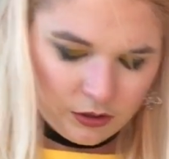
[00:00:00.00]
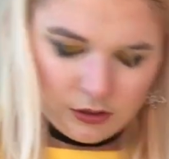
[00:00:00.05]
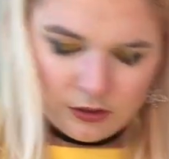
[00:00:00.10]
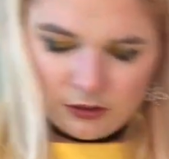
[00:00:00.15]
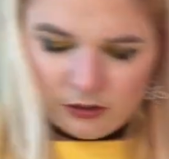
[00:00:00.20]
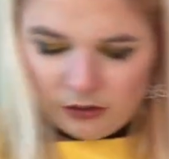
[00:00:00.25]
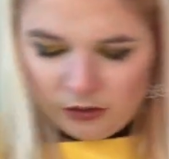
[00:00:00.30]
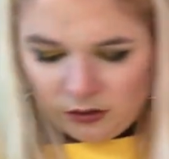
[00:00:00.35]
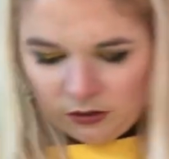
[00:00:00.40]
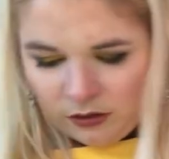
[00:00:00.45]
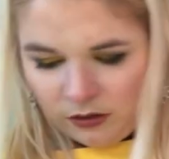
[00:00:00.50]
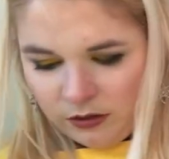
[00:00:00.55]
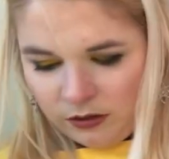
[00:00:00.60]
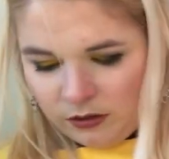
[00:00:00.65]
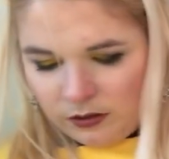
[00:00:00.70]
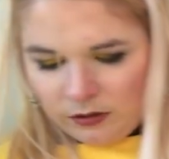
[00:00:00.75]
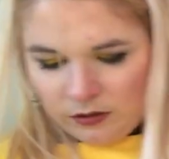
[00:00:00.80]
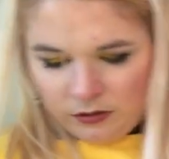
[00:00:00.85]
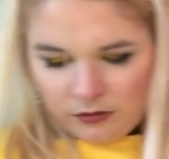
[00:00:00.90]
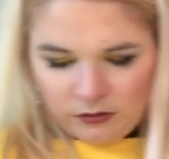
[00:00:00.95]

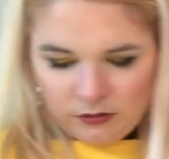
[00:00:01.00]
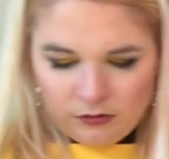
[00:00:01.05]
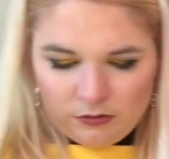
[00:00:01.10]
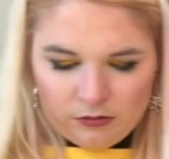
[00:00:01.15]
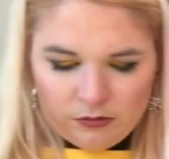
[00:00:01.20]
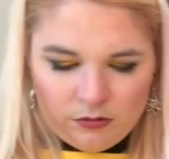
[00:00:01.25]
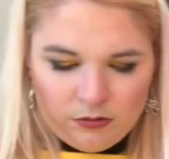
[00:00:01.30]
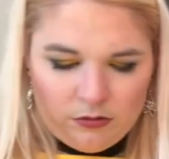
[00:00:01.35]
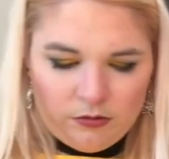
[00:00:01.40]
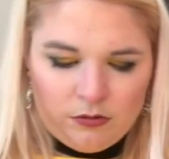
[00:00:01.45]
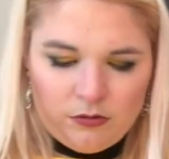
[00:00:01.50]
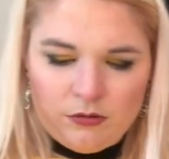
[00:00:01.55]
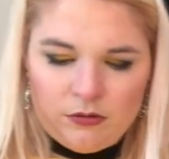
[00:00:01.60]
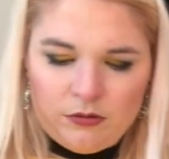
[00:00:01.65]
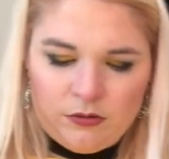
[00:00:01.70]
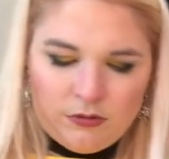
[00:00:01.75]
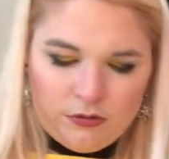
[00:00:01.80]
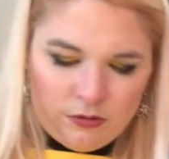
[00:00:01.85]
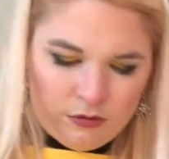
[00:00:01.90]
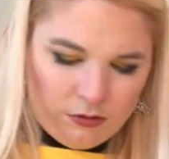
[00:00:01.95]

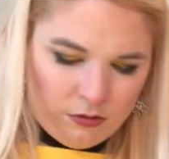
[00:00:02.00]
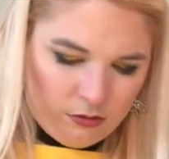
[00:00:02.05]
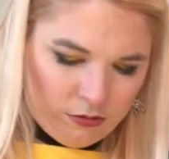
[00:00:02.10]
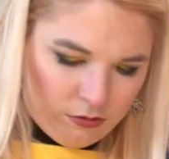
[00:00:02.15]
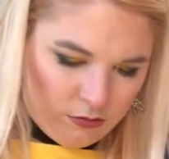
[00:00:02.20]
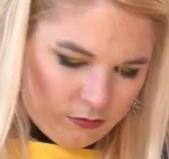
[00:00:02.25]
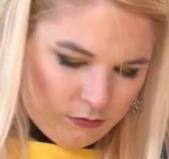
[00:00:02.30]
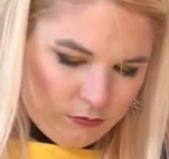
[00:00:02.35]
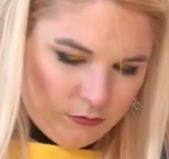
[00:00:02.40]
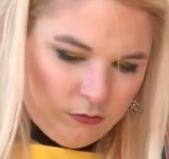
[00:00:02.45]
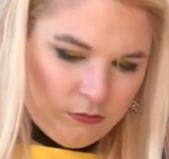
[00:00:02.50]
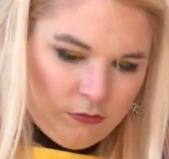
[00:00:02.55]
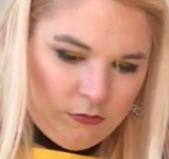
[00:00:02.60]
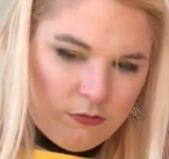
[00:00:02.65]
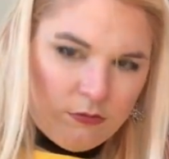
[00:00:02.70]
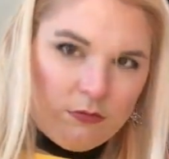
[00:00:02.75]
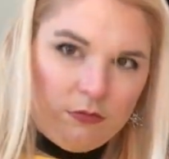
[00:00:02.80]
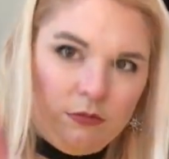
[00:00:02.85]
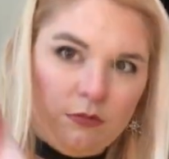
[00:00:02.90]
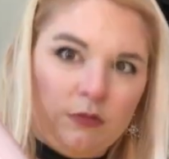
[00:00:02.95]

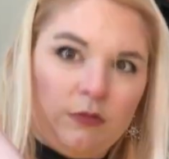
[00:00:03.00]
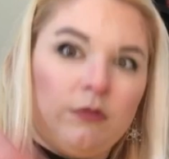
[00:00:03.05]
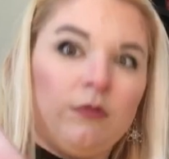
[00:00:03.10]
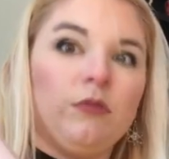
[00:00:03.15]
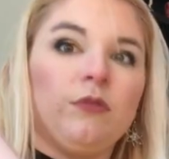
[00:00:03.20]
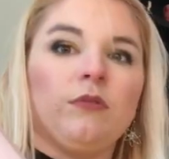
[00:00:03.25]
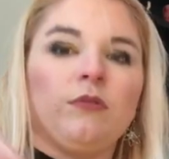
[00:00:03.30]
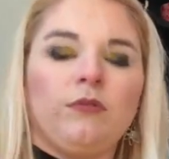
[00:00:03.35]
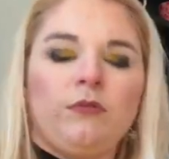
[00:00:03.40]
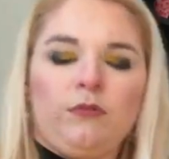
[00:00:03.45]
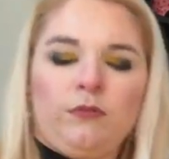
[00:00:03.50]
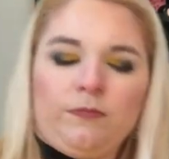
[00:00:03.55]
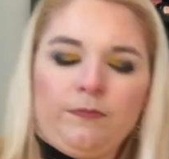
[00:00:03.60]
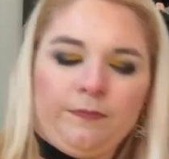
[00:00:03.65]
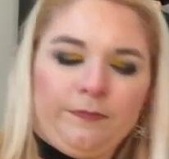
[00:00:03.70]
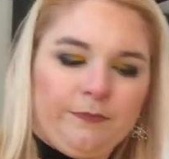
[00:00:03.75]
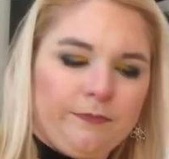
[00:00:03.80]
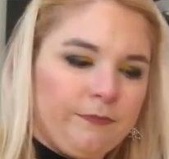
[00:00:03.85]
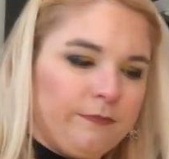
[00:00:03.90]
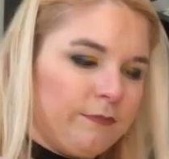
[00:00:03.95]

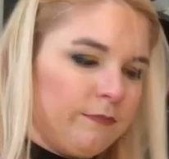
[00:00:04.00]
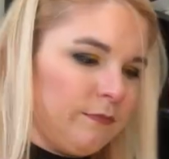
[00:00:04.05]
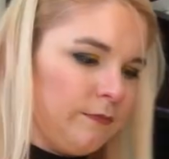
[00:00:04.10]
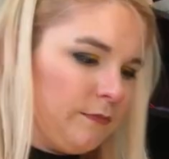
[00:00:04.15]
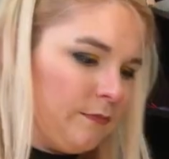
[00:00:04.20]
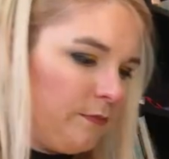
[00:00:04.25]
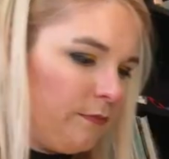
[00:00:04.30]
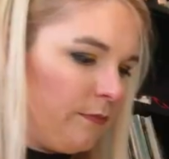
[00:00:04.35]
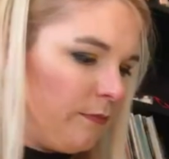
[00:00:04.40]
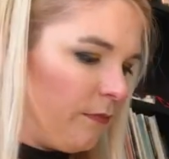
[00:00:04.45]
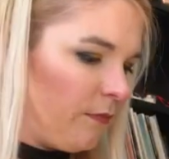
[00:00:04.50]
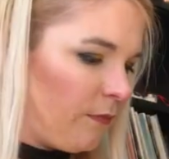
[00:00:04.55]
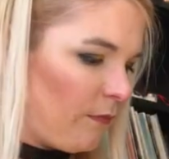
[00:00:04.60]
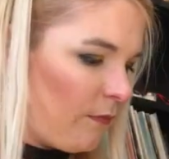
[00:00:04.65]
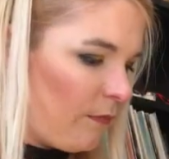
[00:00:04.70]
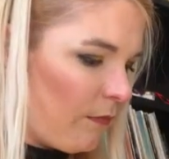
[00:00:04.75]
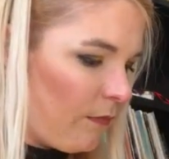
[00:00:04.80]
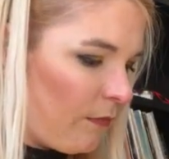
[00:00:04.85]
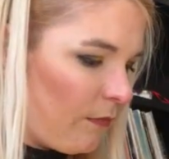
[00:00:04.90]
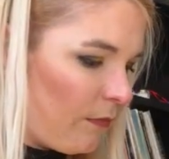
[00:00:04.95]

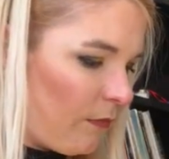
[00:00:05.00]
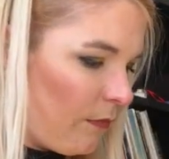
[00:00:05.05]
Nothing is said.